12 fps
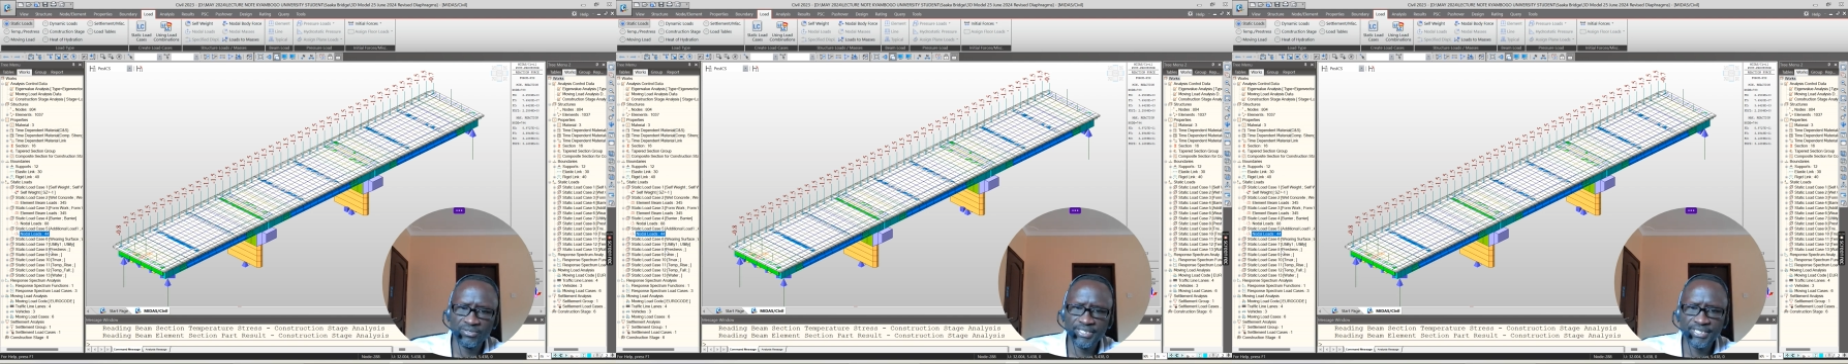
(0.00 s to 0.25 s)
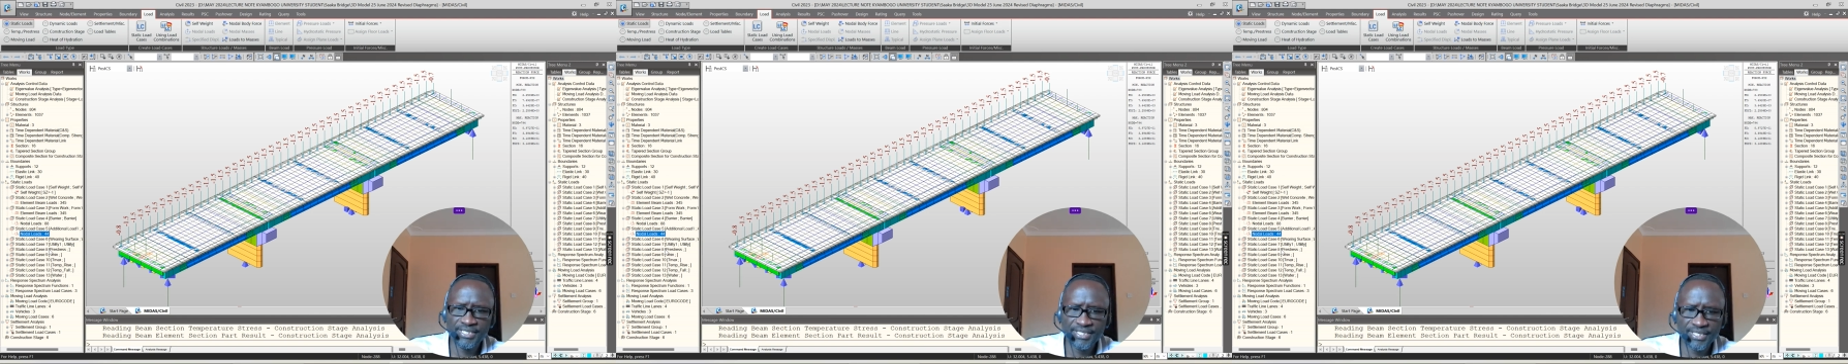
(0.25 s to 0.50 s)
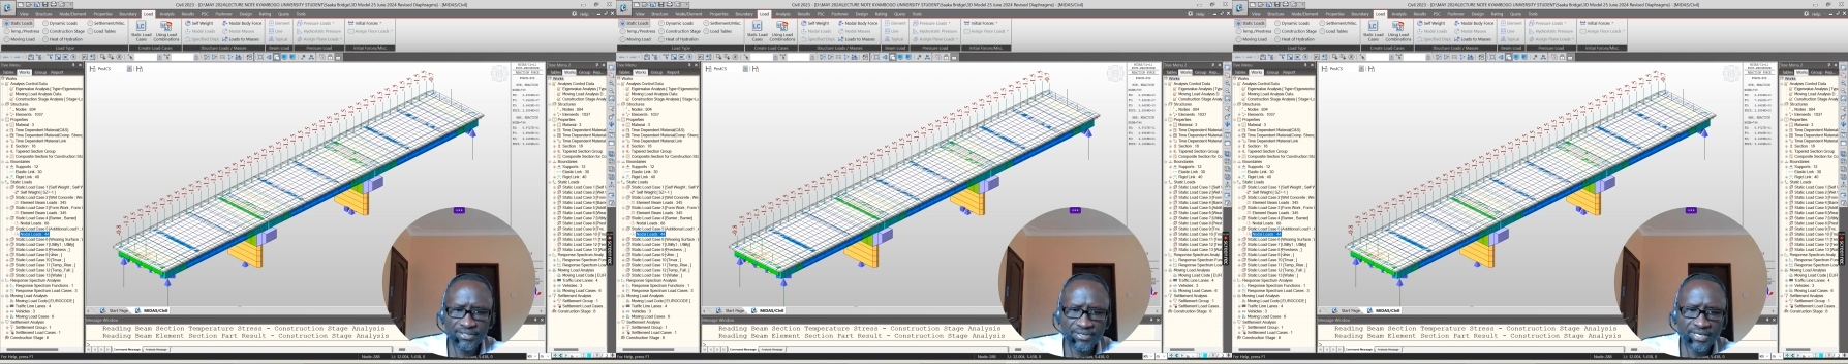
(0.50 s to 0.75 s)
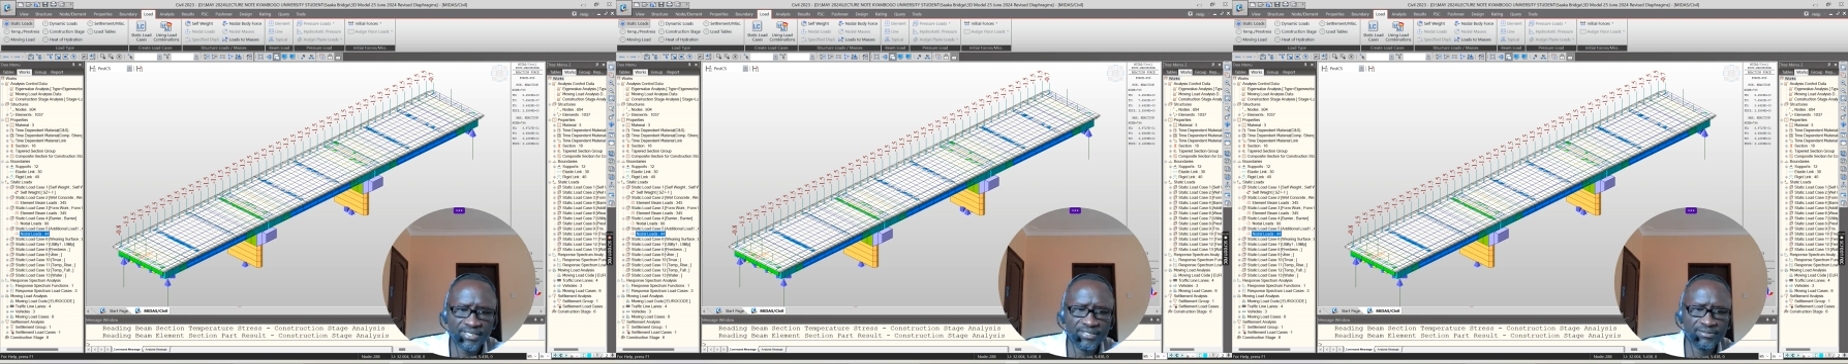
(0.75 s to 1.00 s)
or anything
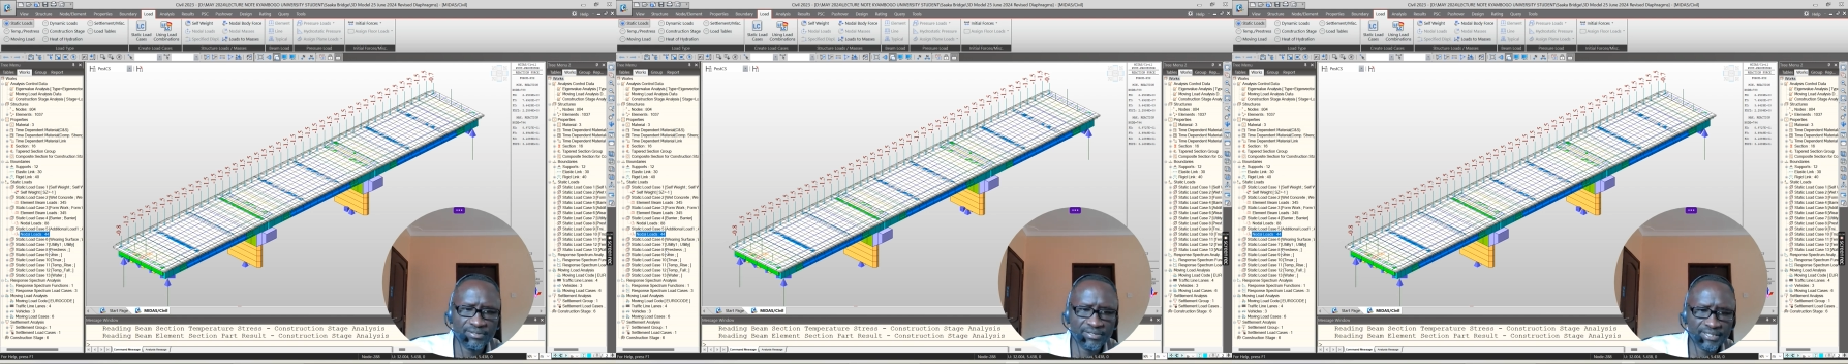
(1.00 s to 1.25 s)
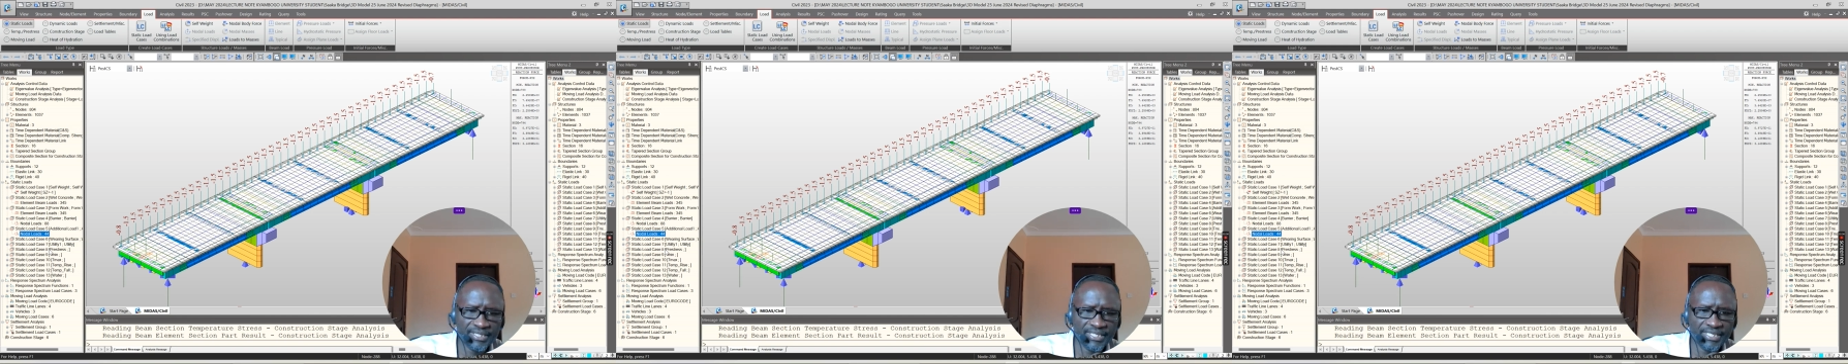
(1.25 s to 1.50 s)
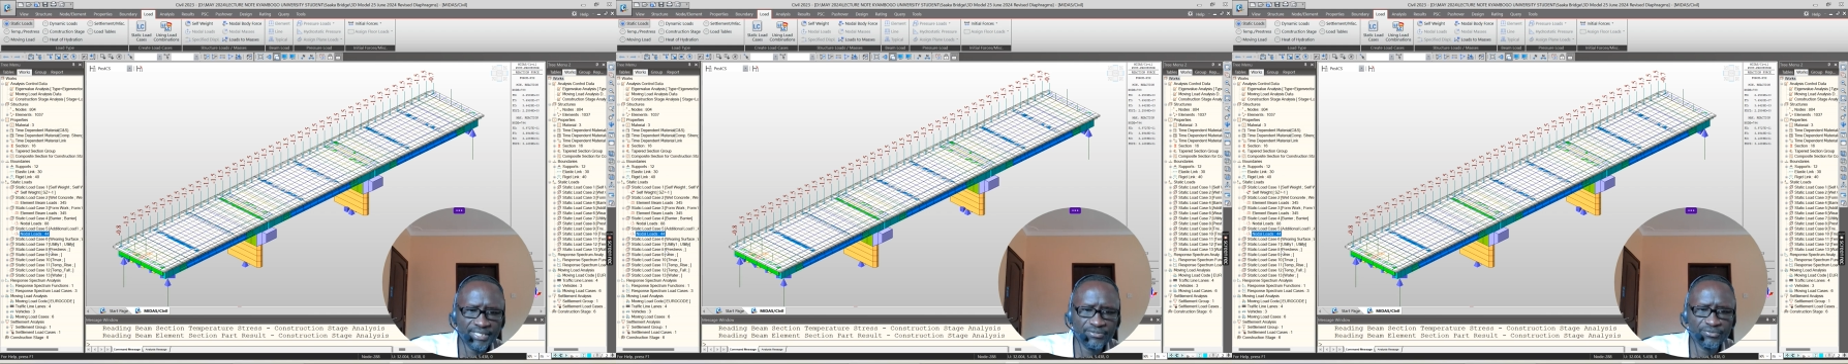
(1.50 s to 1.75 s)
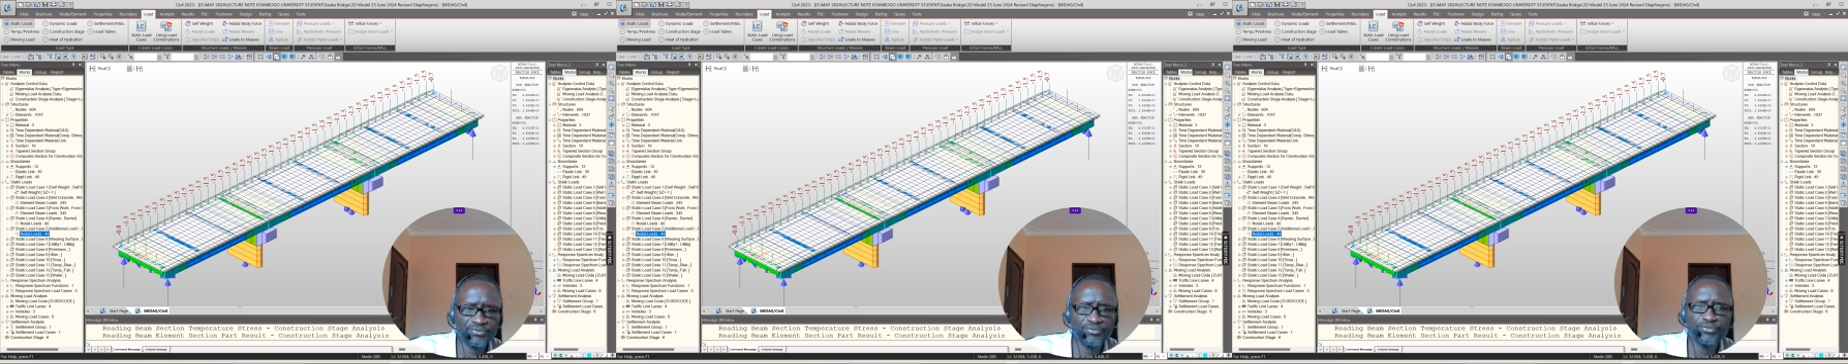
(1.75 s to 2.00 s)
you have on the edge.